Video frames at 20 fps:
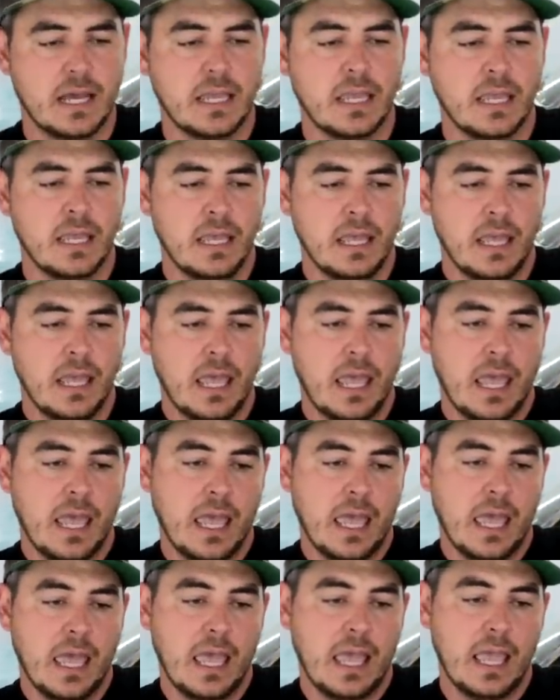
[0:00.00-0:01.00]
I
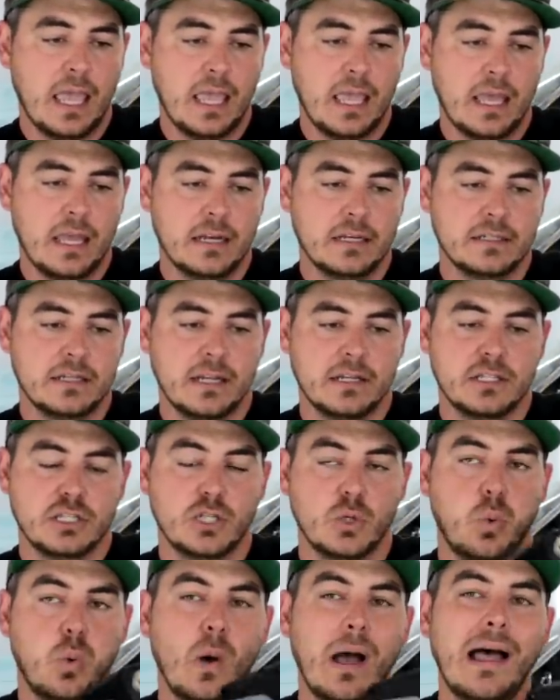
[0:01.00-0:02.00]
and
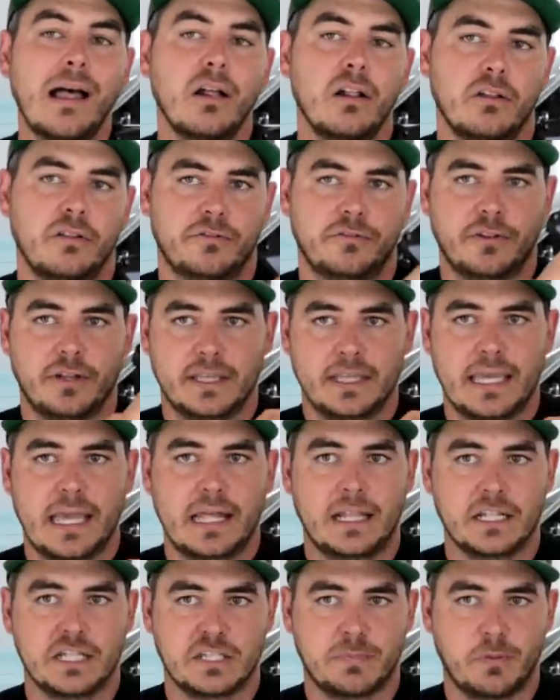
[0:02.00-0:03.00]
twelve
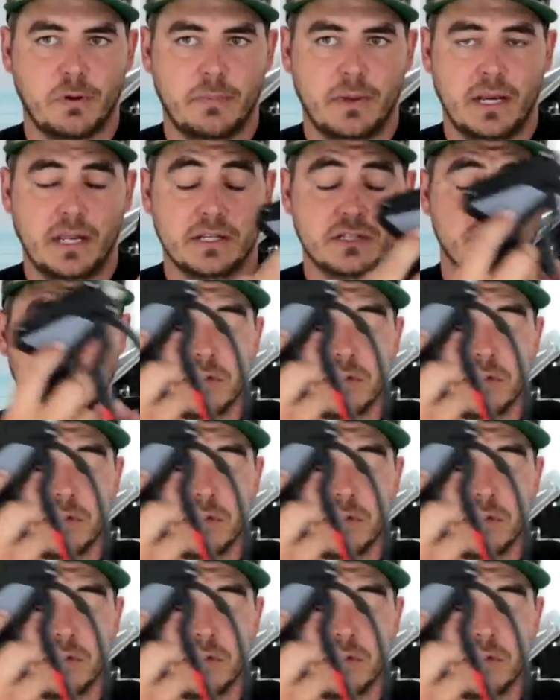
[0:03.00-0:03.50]
gallons per minute,